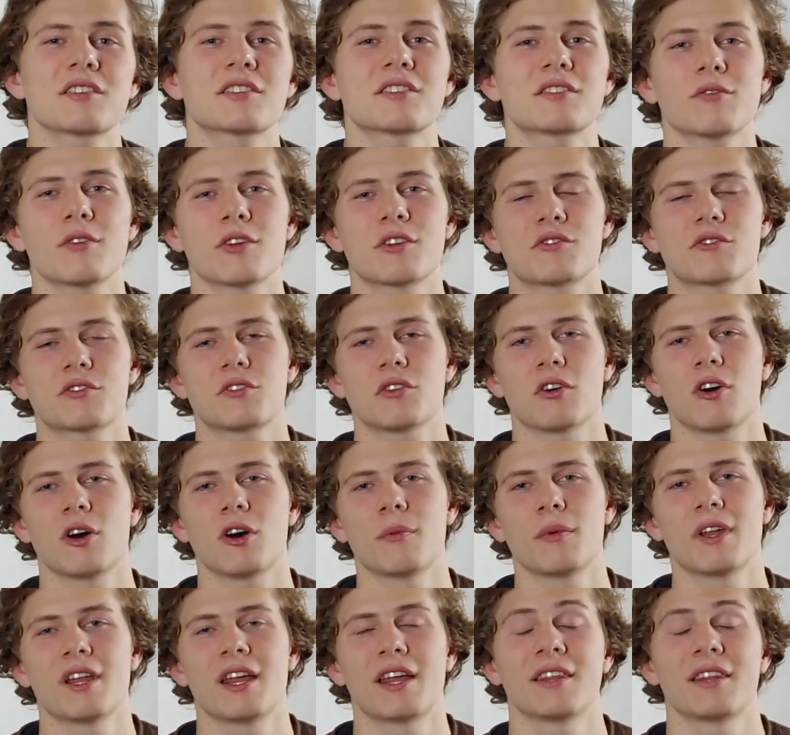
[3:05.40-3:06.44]
us to reach
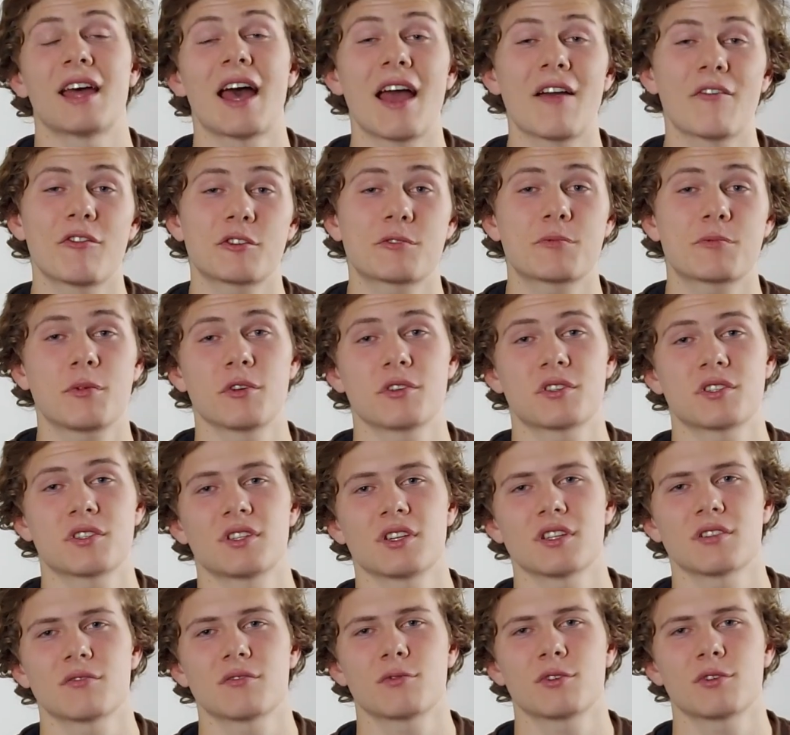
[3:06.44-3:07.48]
retirement and the average person
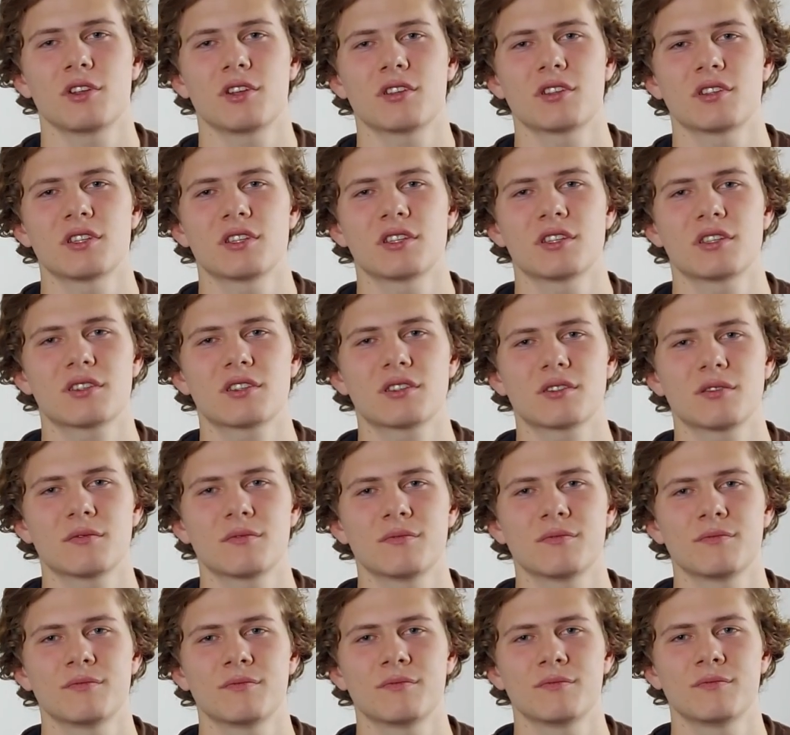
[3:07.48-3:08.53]
doesn't realize this
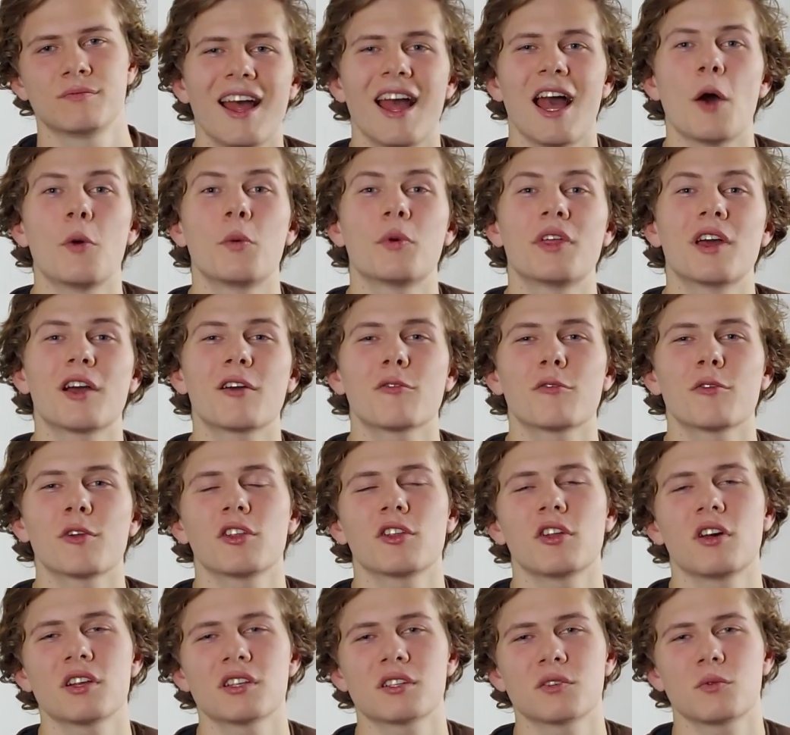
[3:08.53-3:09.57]
and without
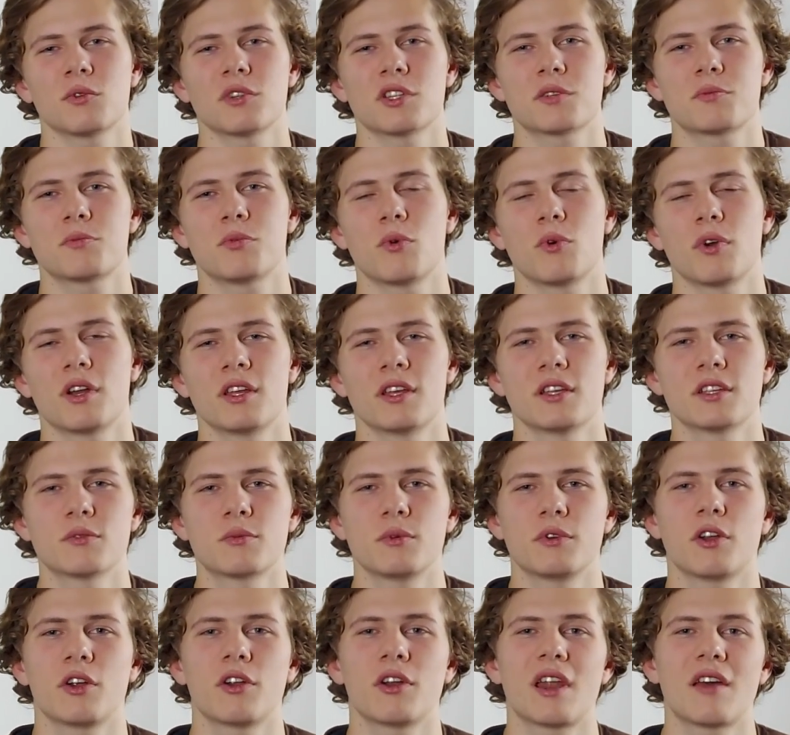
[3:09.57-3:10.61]
realizing what this point is,
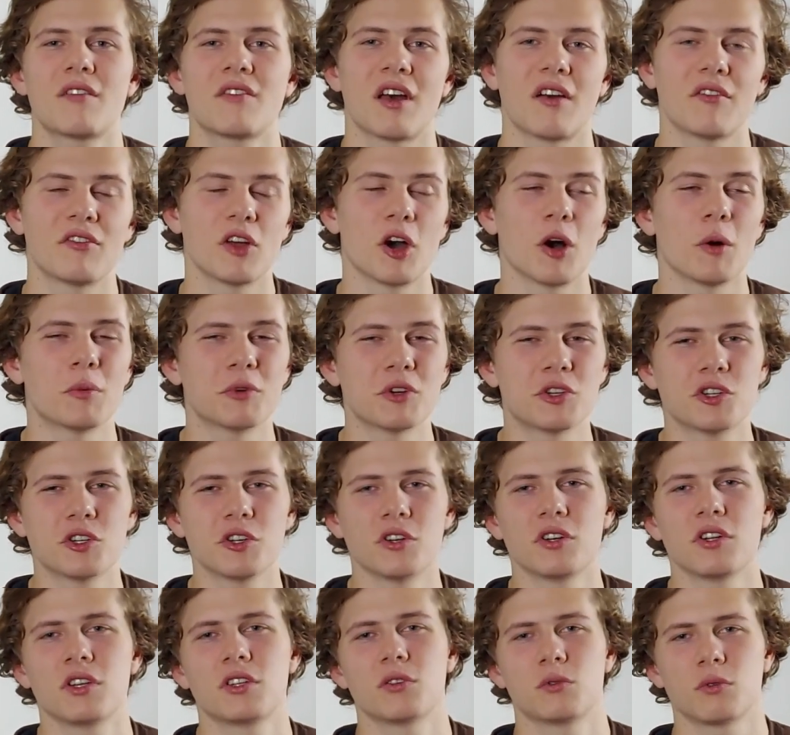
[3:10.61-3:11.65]
we don't ever have the
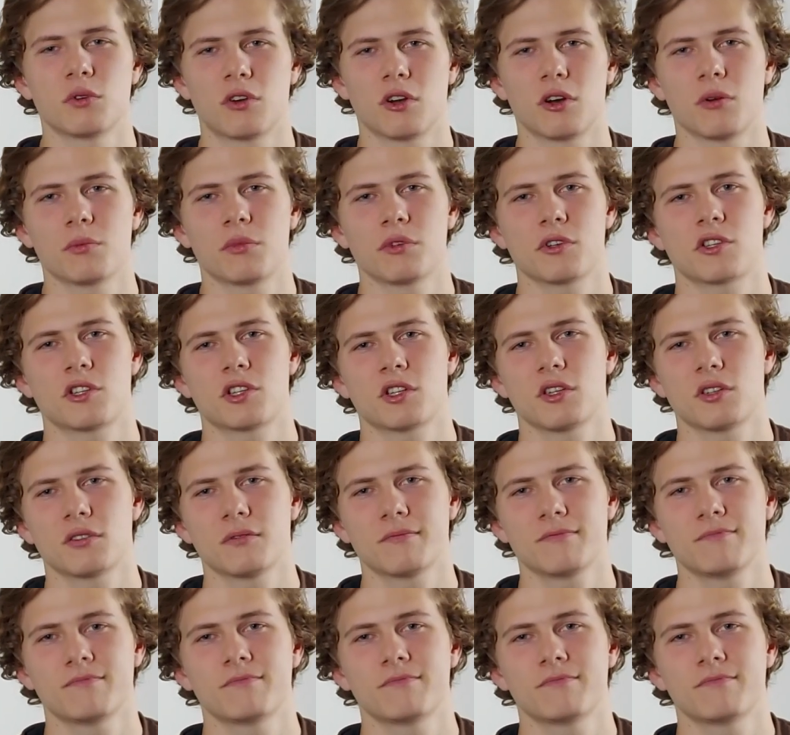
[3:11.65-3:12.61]
opportunity to accomplish it.